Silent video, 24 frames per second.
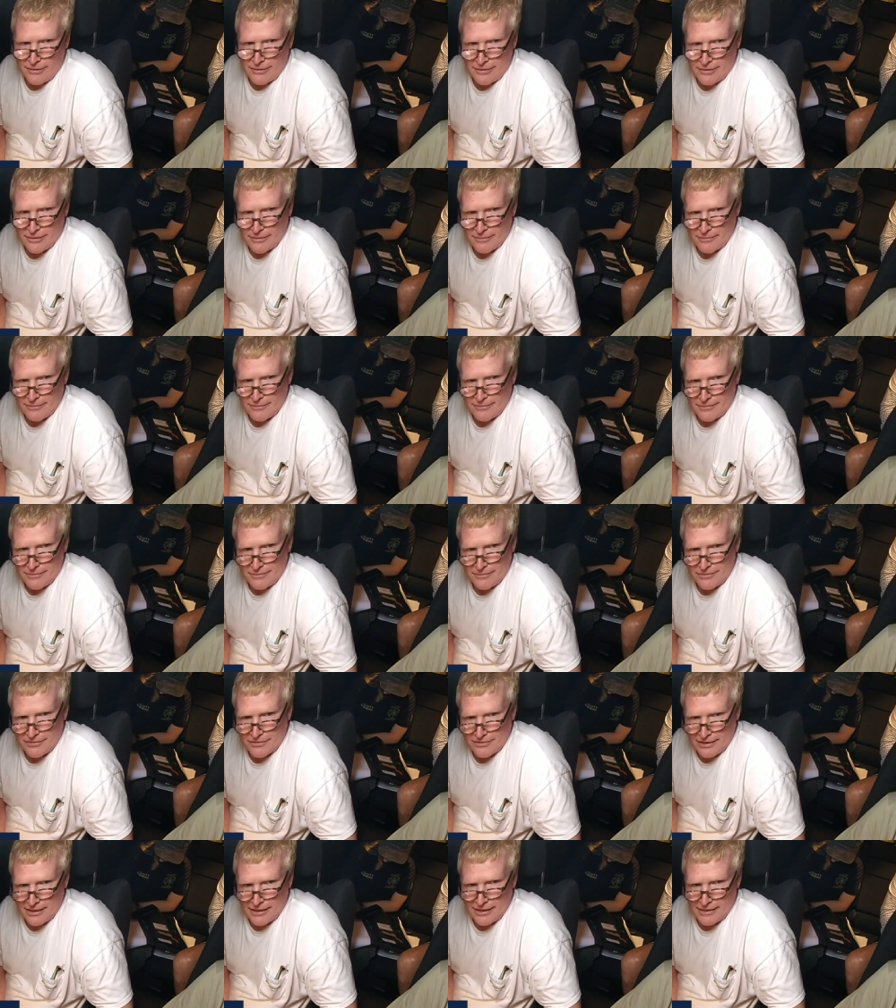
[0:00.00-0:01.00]
him
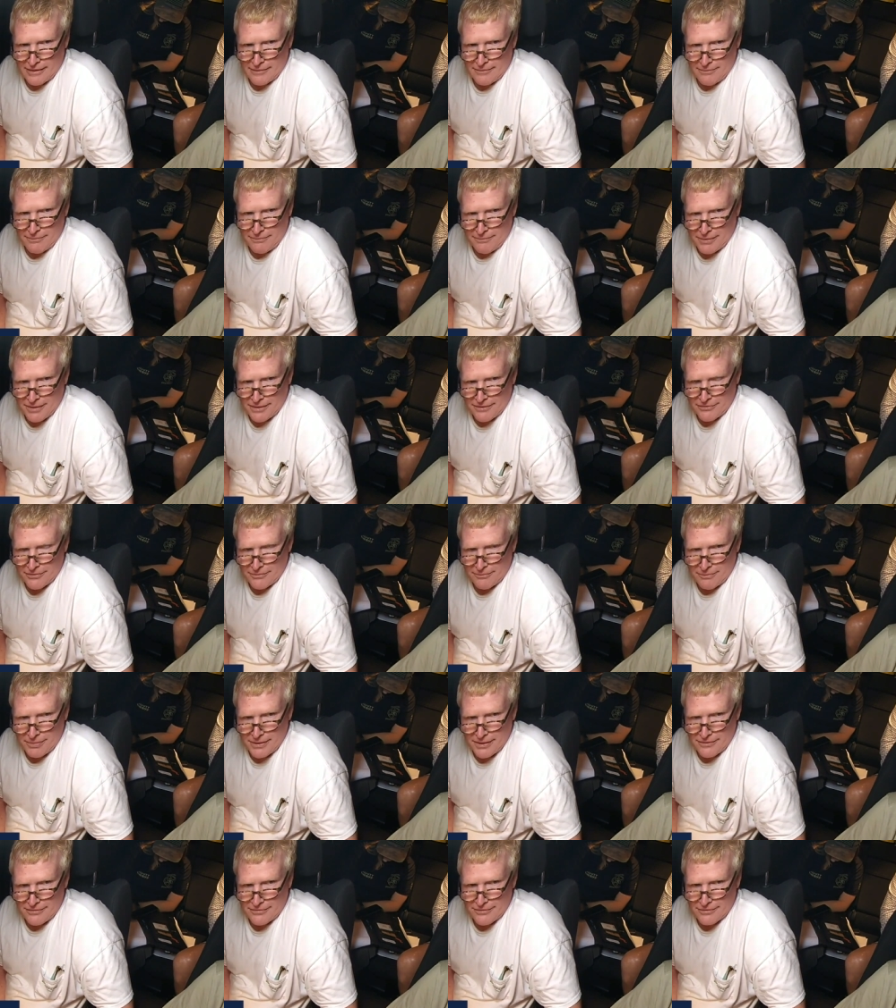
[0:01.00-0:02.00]
saying bits and
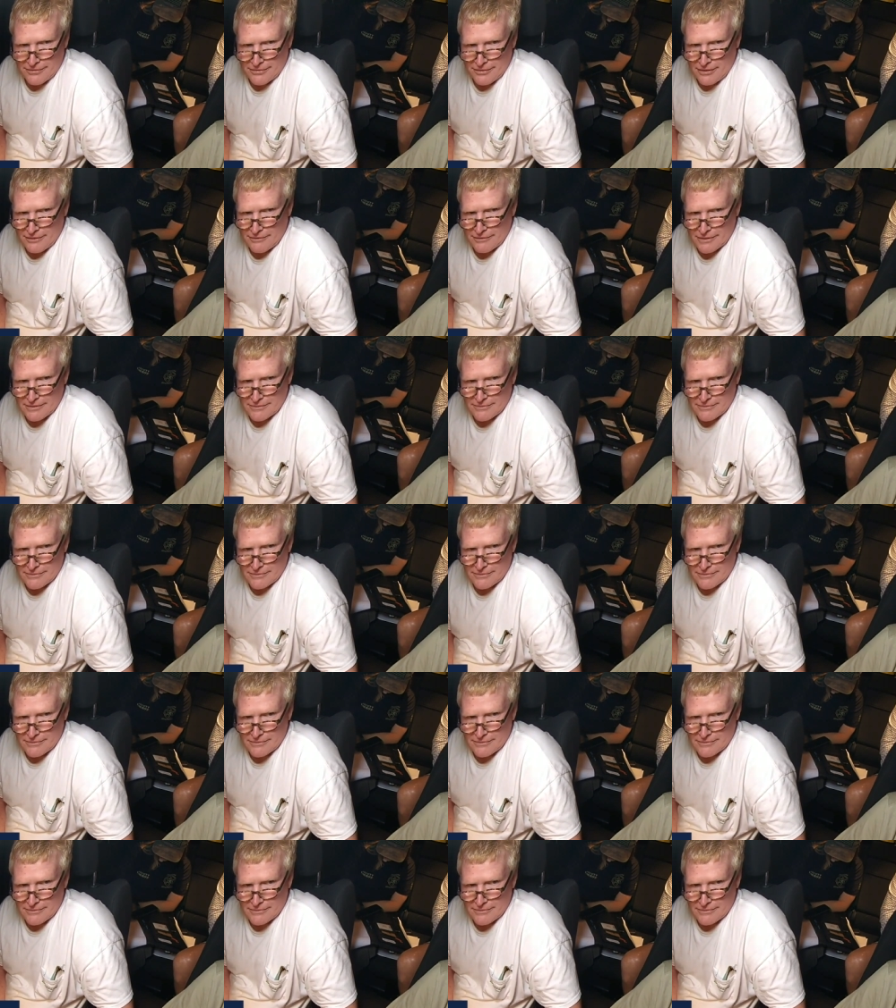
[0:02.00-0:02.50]
pieces of it.